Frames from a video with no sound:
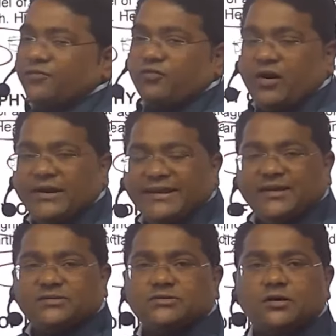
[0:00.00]

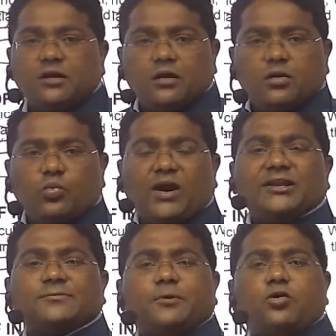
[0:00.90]
frontiers. What
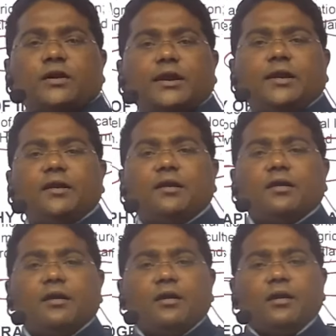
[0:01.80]
is boundary?
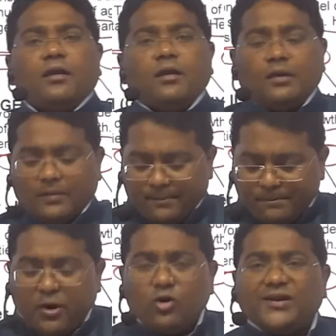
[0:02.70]

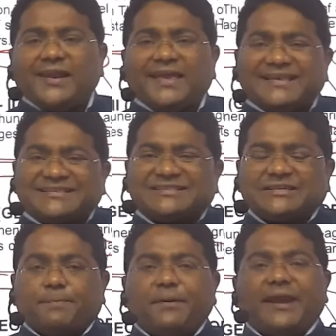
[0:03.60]
Boundary is
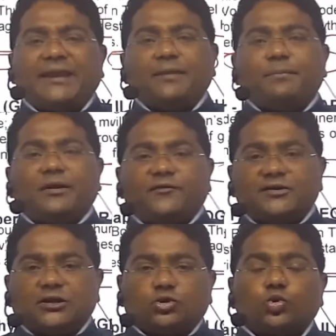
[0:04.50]
separating between
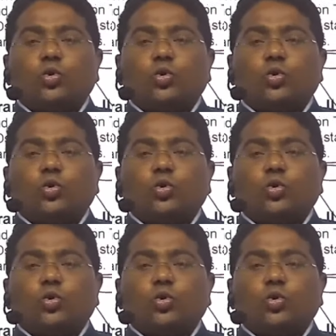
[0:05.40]
the two